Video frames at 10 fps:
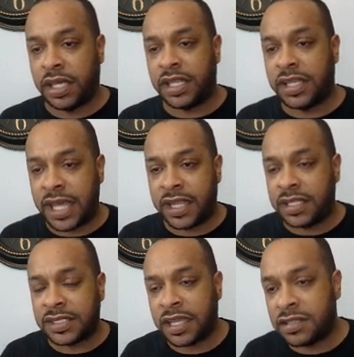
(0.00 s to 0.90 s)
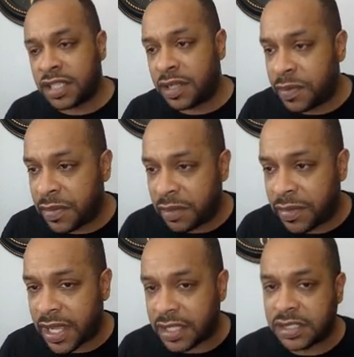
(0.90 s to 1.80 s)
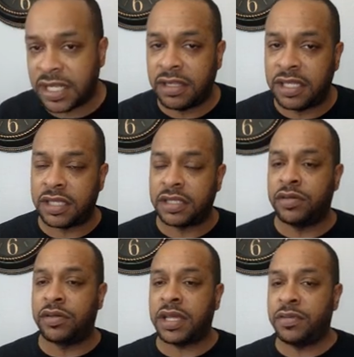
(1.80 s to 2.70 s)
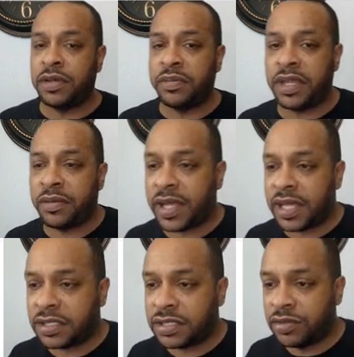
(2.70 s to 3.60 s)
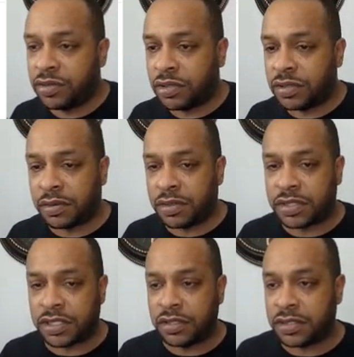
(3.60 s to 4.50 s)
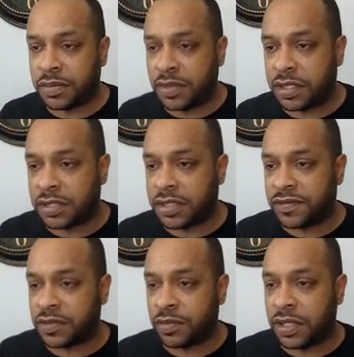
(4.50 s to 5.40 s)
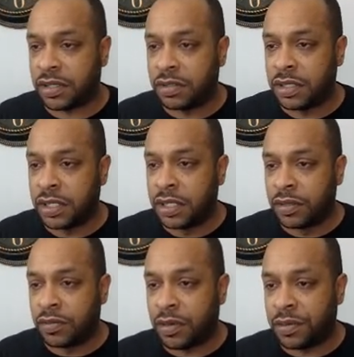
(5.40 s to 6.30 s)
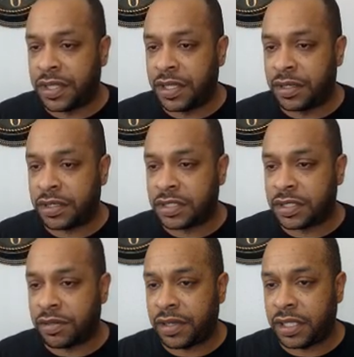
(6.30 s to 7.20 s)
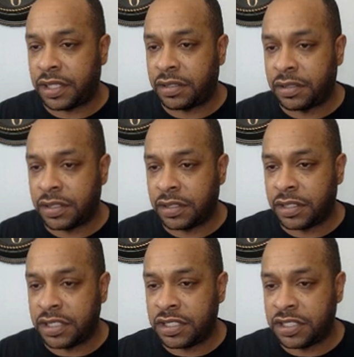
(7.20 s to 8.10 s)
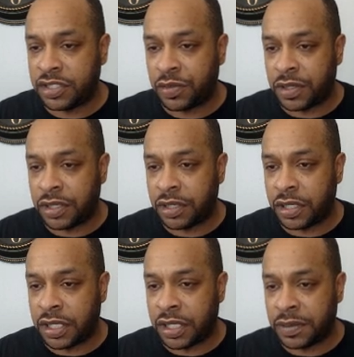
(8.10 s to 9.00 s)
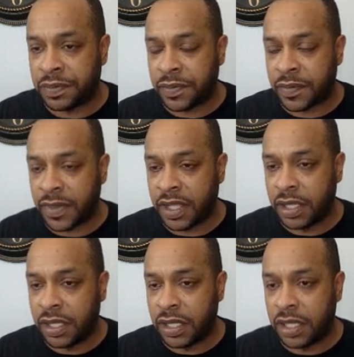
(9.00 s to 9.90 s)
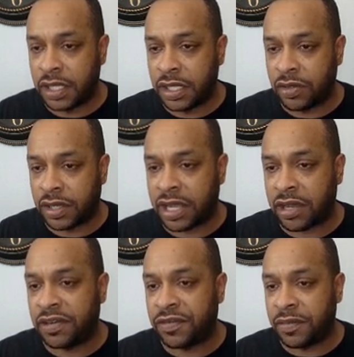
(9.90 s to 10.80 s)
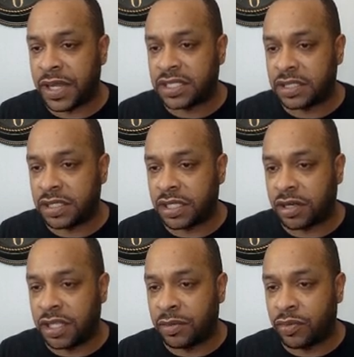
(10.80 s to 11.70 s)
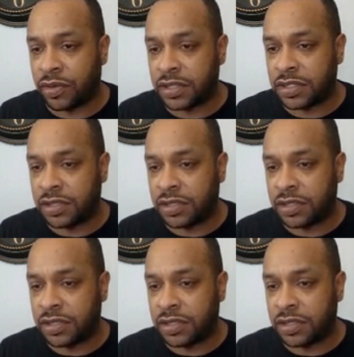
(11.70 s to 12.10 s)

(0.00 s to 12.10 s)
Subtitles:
And that is how you set up a MetaMask. Now look, okay, with MetaMask, you go. I'm going to show you some other stuff as well while we're here at the screen. This is your account information, your clipboard.